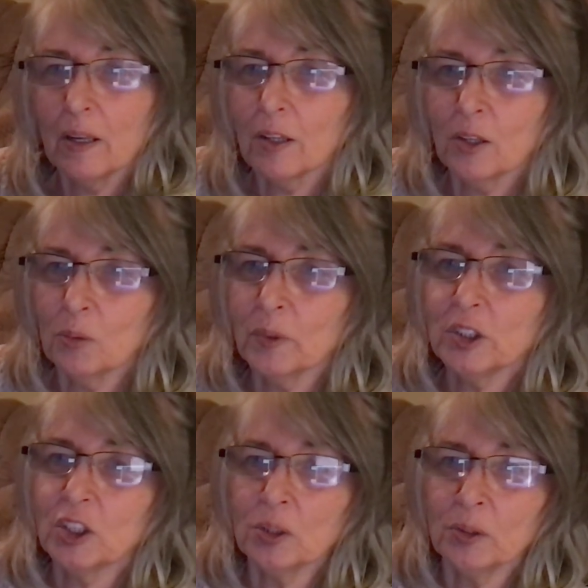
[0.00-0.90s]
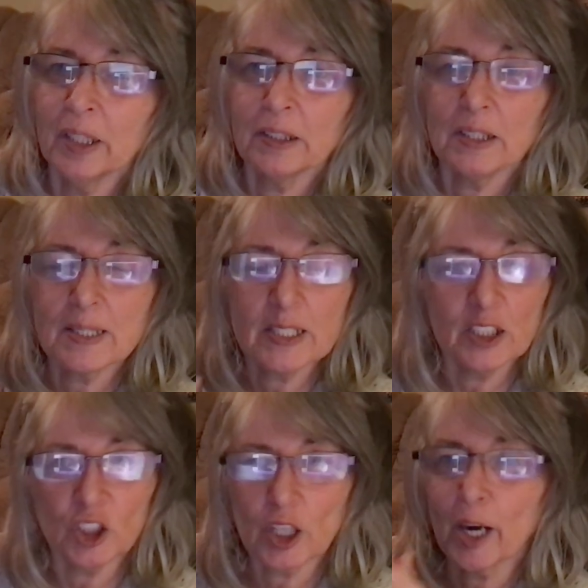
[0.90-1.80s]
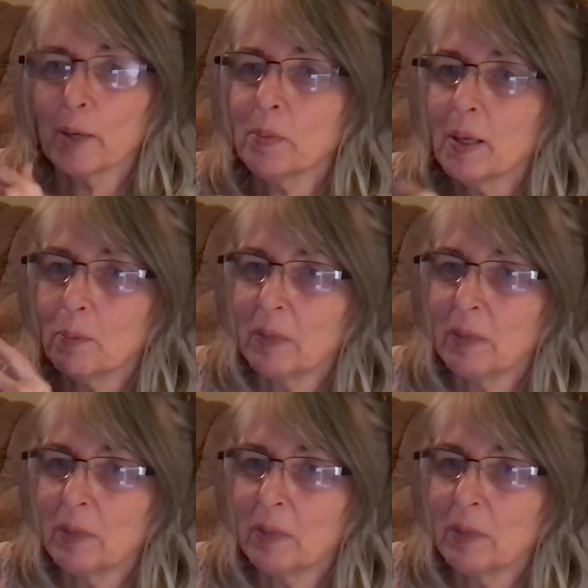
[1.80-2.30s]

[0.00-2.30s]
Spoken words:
you would tune it to C sharp,